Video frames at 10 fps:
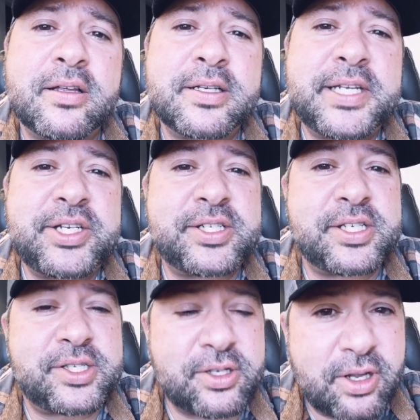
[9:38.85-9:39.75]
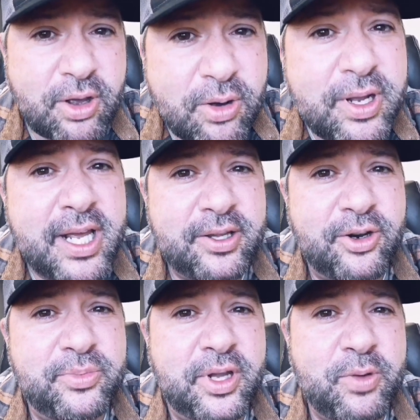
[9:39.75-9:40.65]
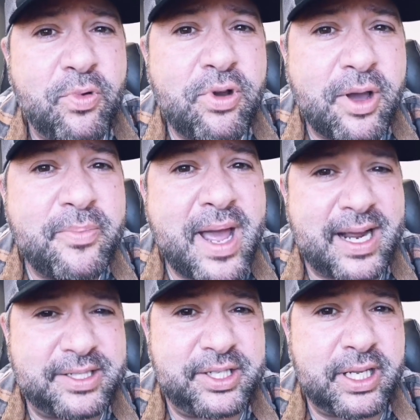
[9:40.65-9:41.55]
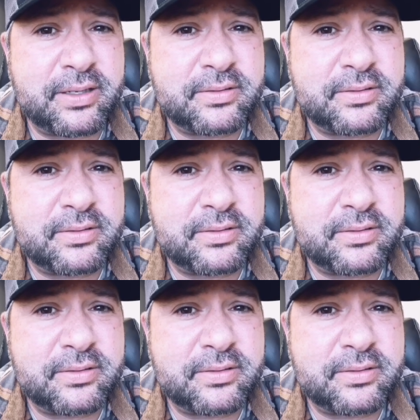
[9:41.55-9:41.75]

Teacher says, okay, little Billy, we'll come back to you.